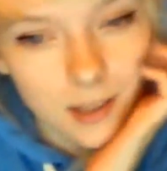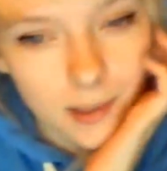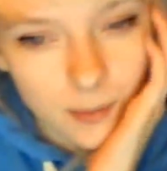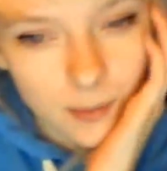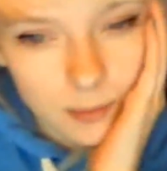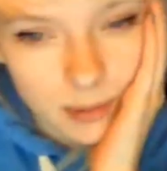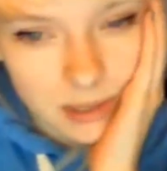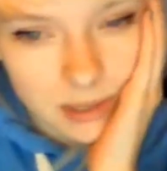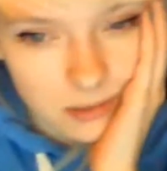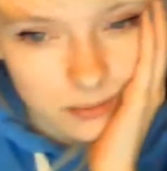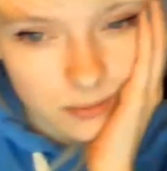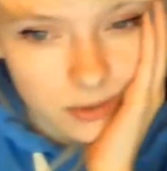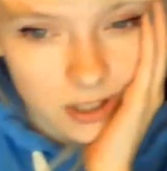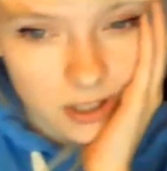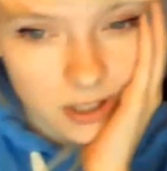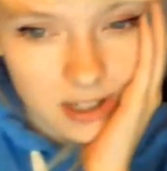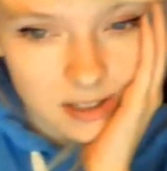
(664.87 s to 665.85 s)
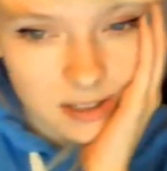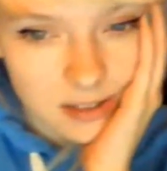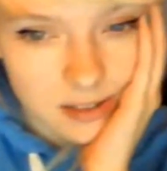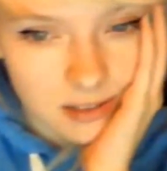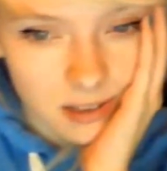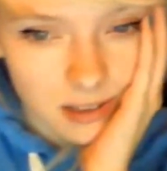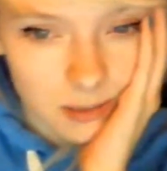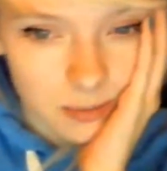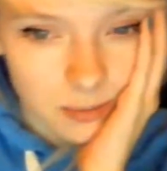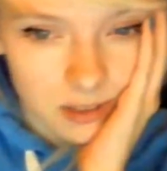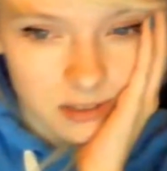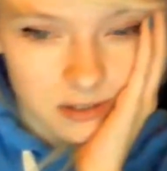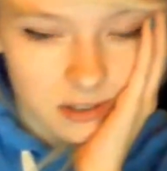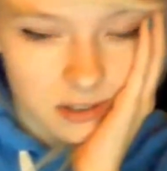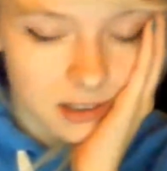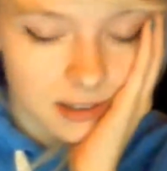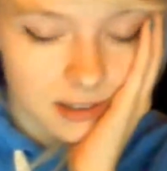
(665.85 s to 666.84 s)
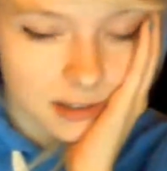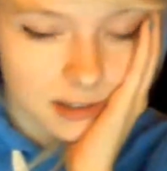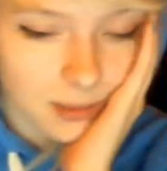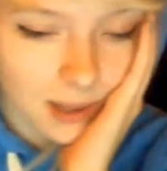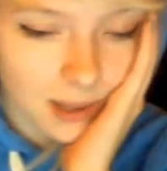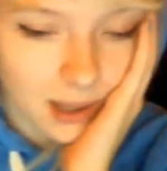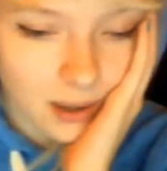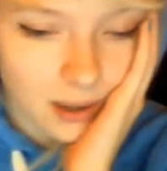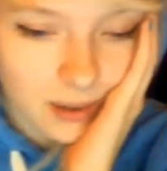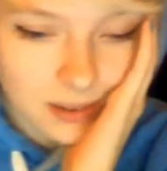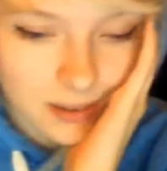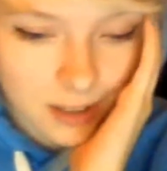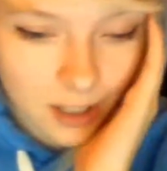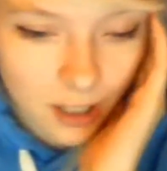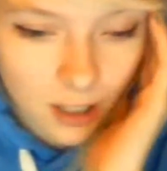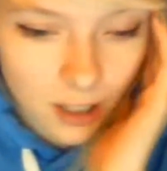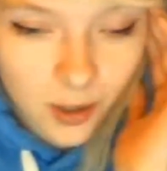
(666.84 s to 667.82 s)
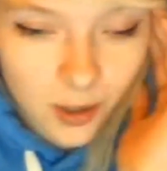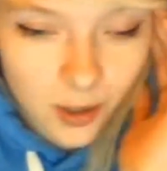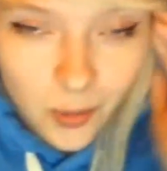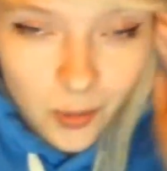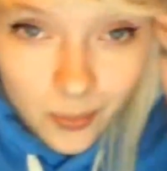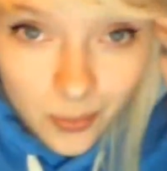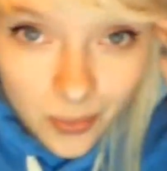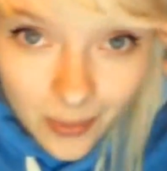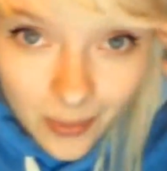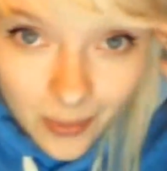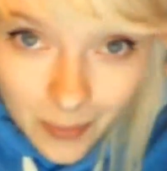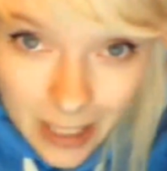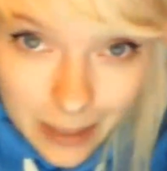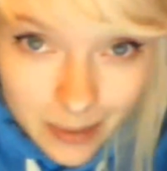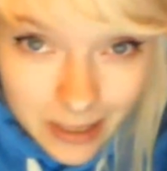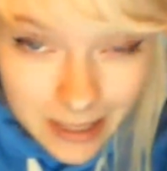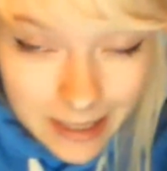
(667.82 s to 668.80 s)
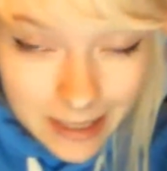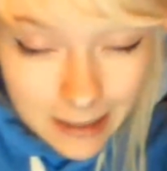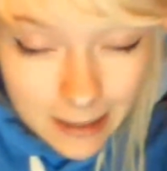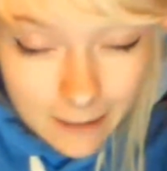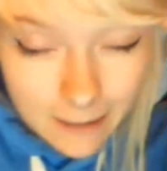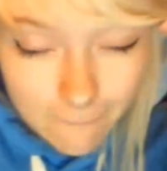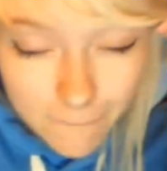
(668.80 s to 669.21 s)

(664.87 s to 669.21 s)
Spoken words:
I'm a bit surprised and a bit cynical about it. But maybe in the